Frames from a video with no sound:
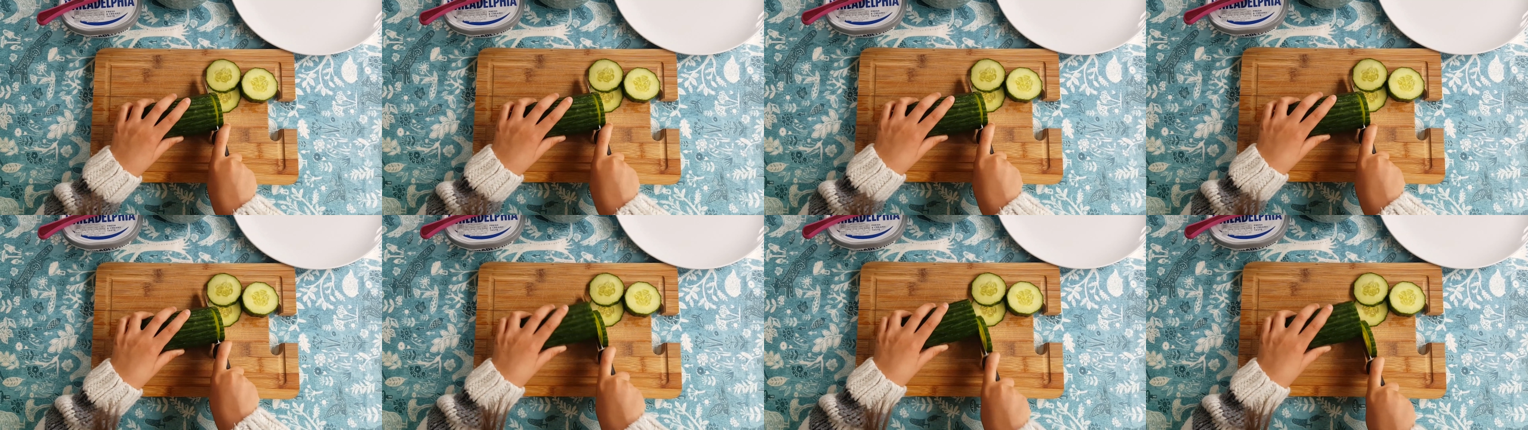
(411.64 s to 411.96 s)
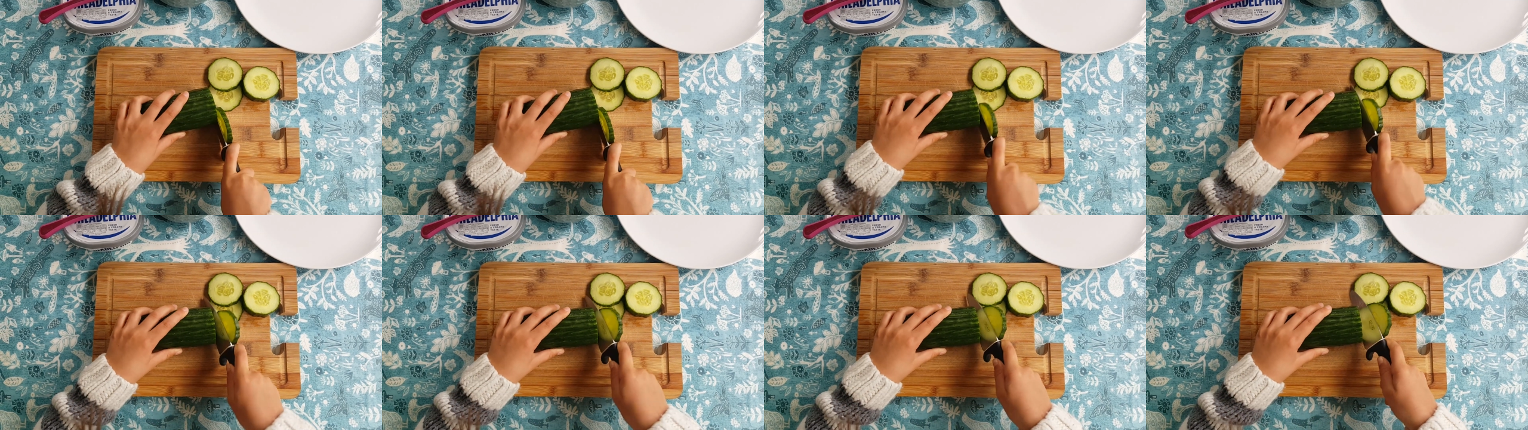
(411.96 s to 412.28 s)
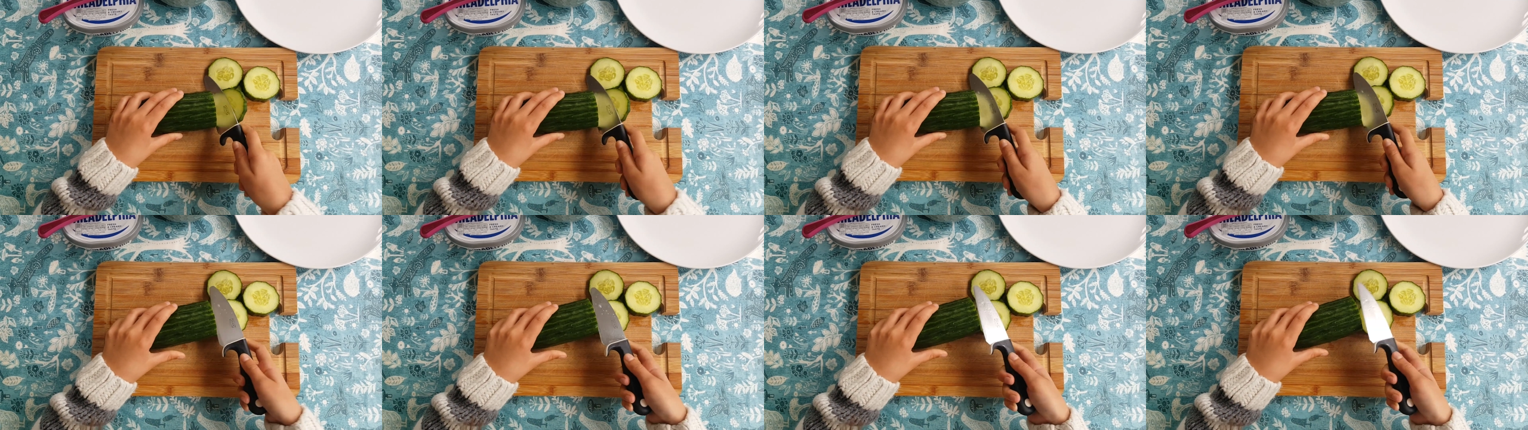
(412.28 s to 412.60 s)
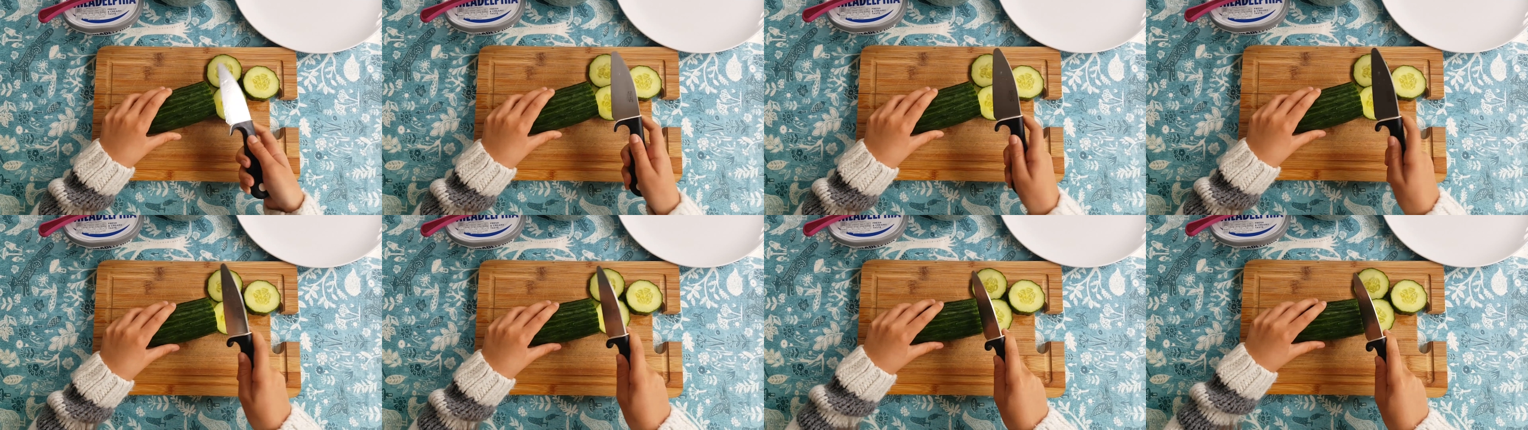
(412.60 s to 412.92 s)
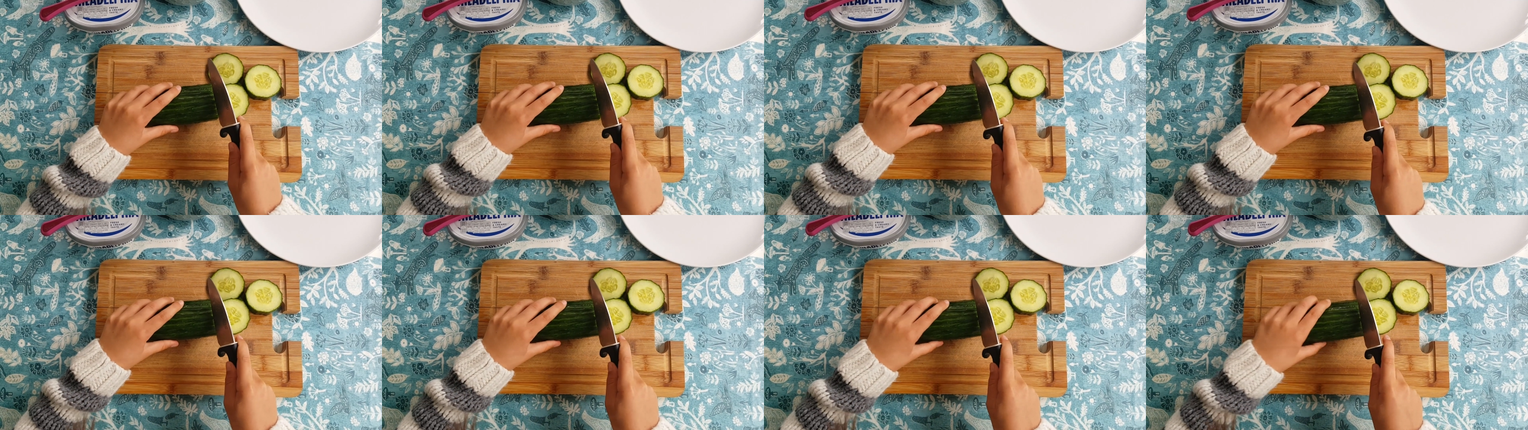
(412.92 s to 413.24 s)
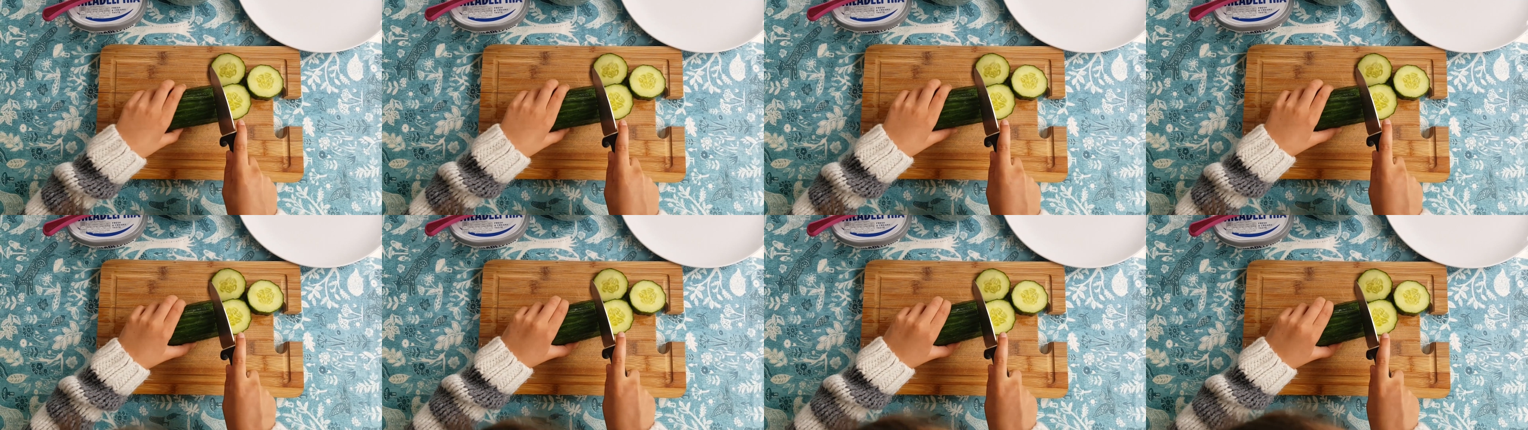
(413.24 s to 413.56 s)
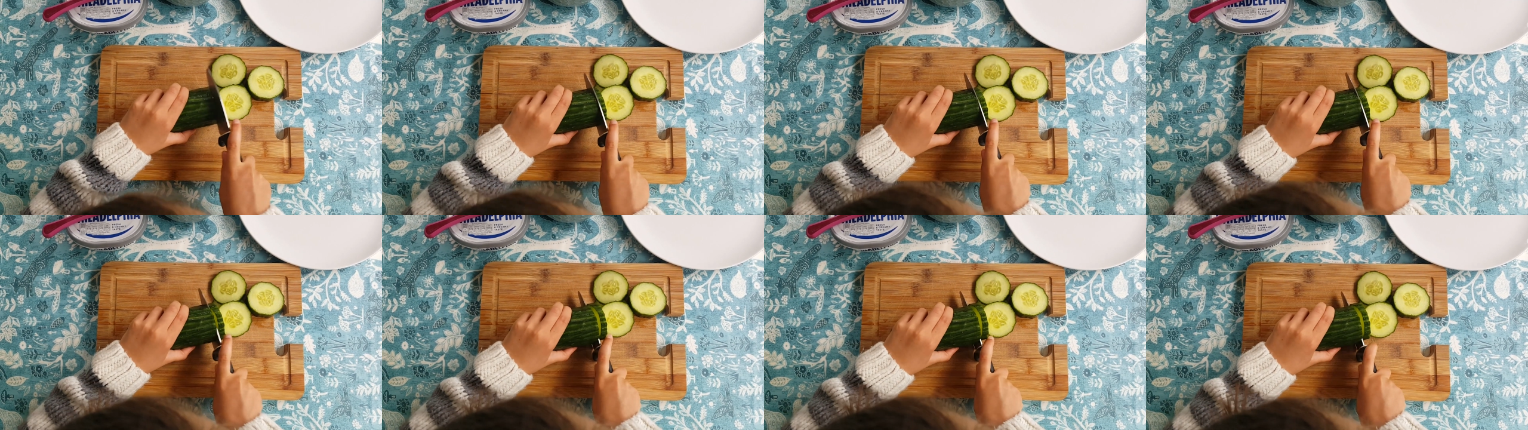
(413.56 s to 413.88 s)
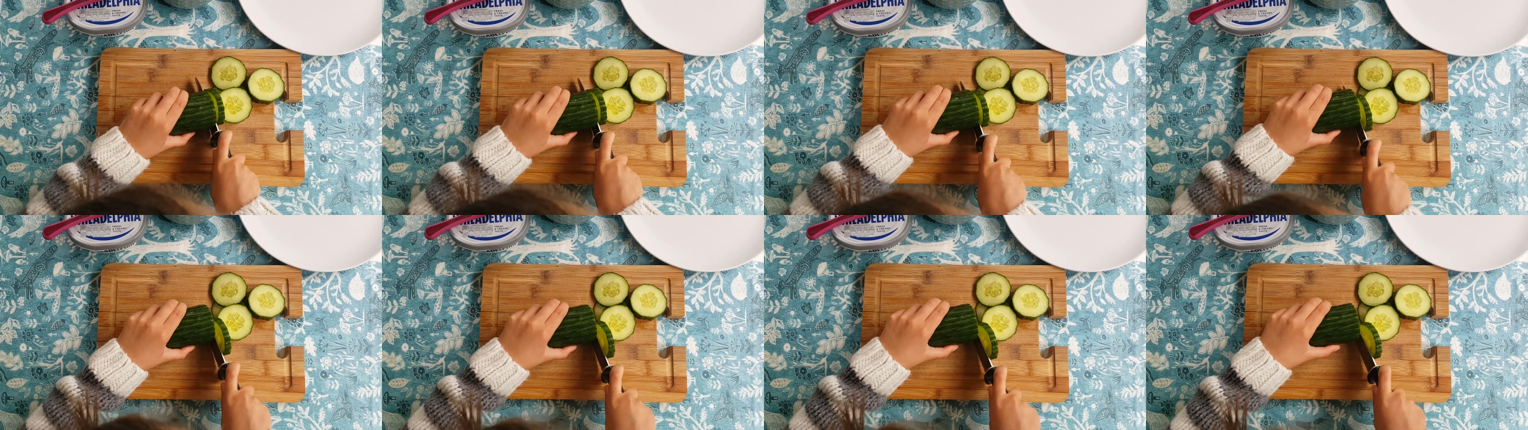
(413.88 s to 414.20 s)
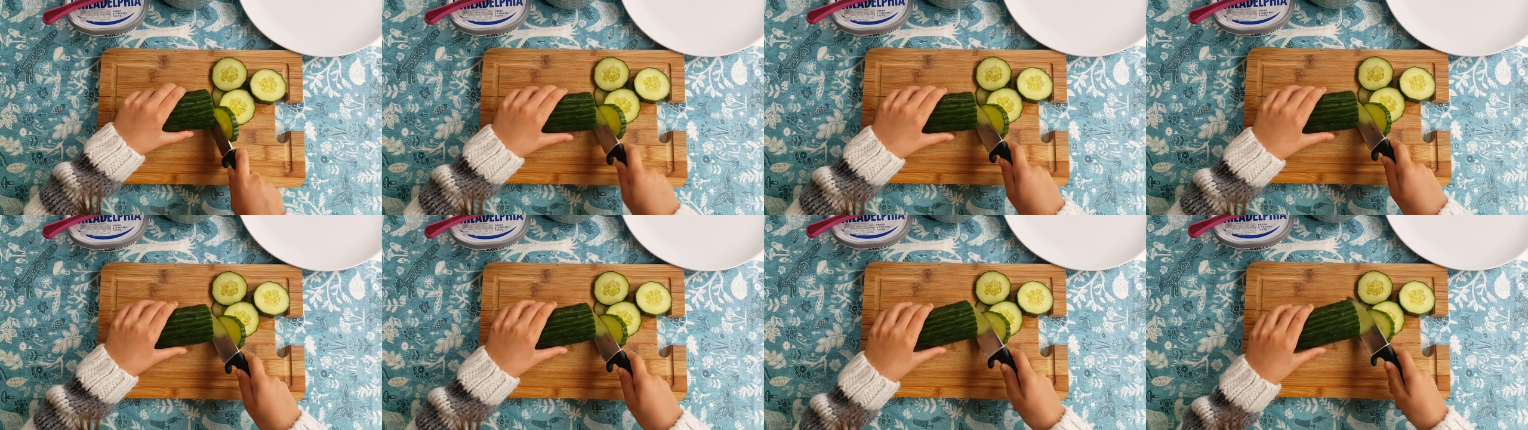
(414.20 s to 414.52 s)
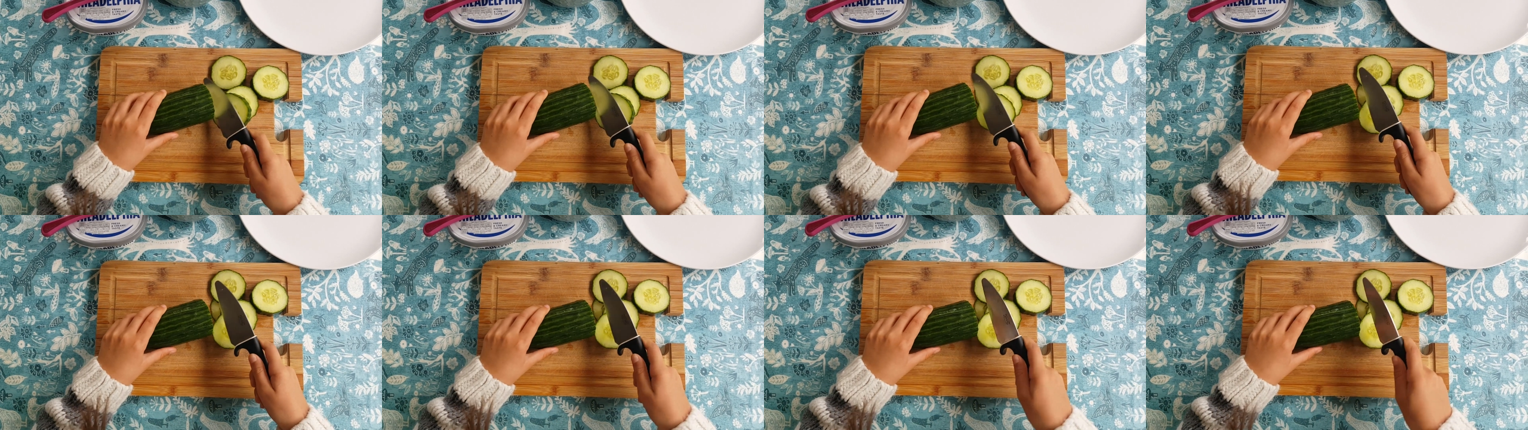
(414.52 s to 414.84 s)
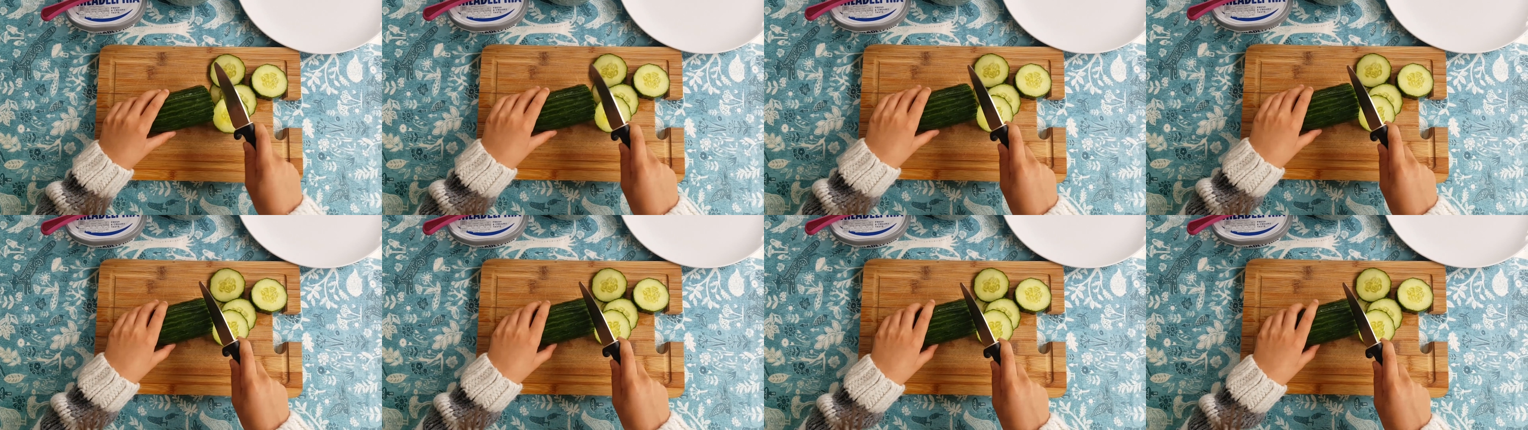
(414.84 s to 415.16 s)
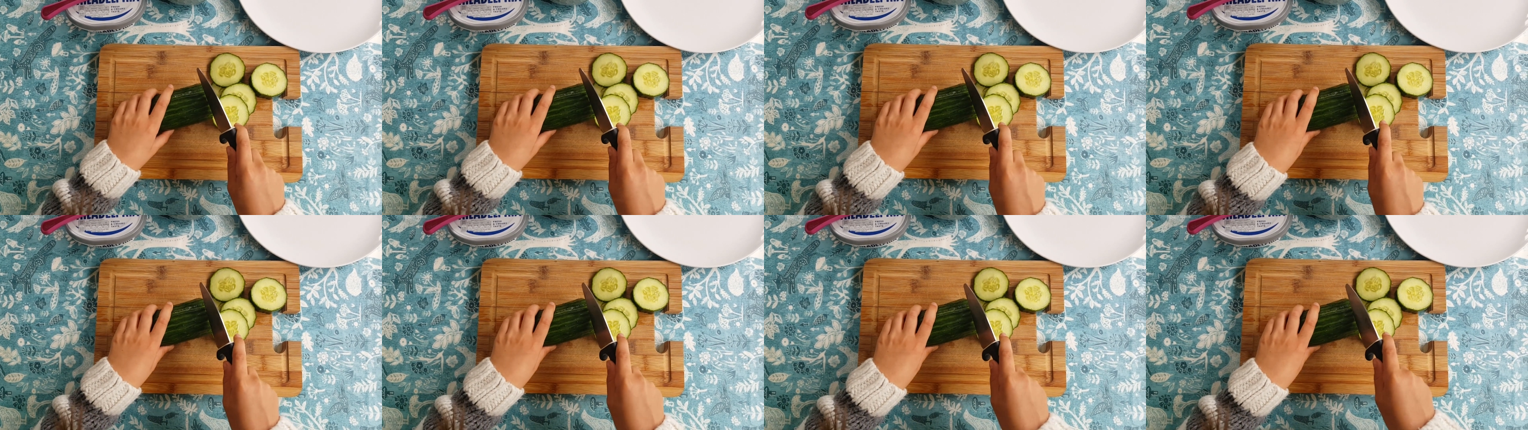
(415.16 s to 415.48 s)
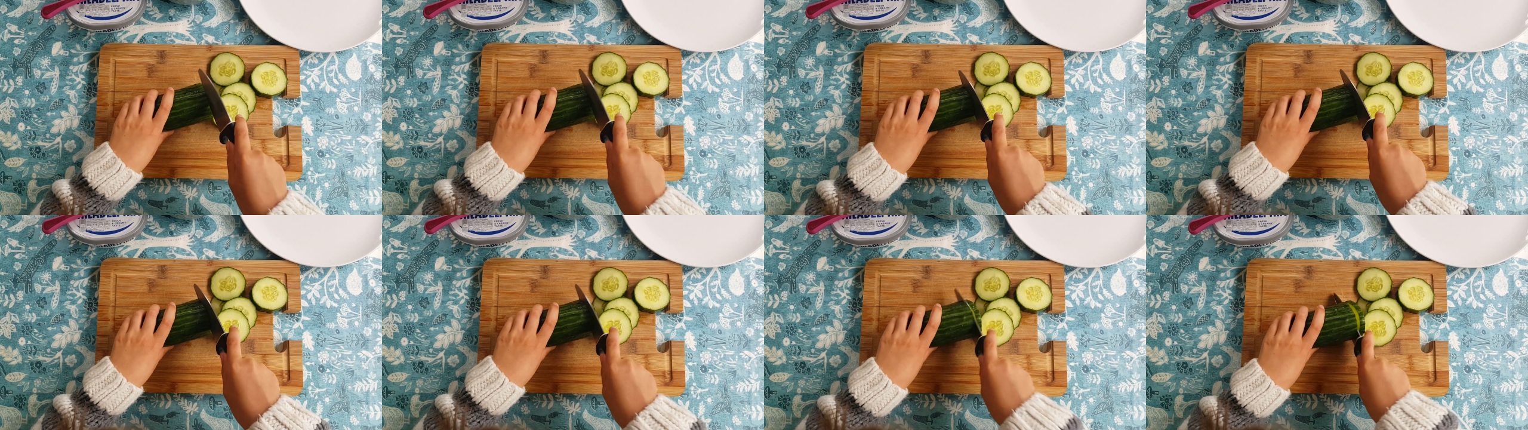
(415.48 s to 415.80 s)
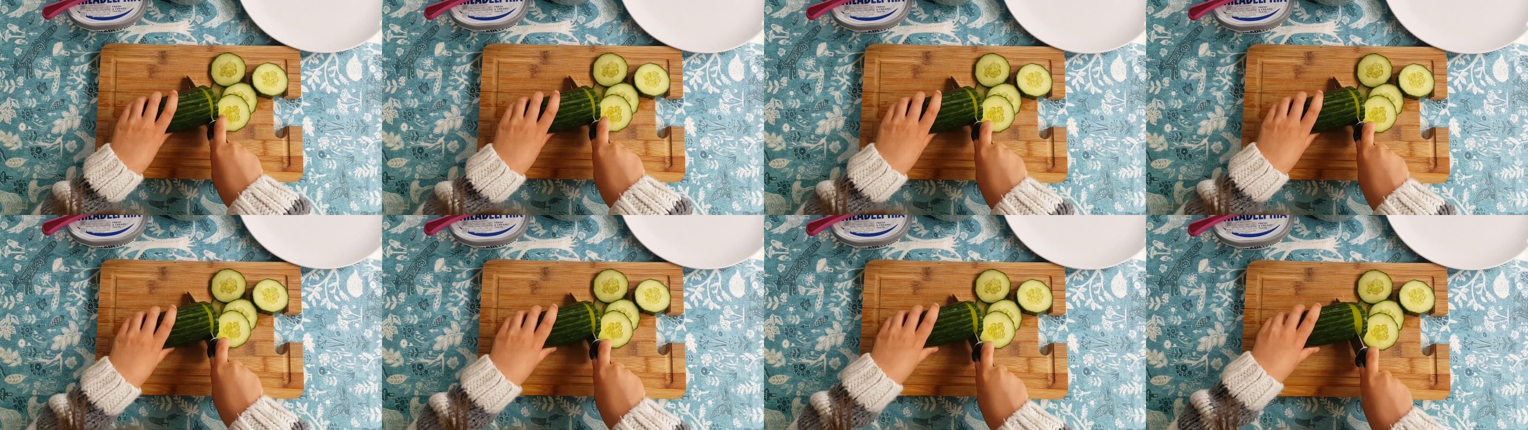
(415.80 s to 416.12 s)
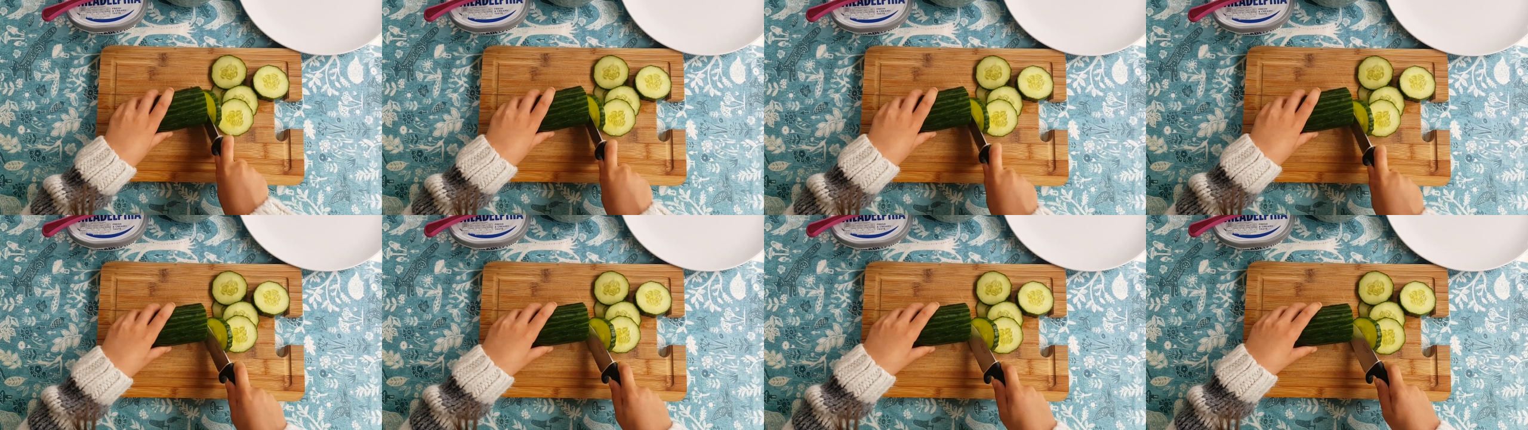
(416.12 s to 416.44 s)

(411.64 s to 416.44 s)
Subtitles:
No face is visible, so there are no lips to read.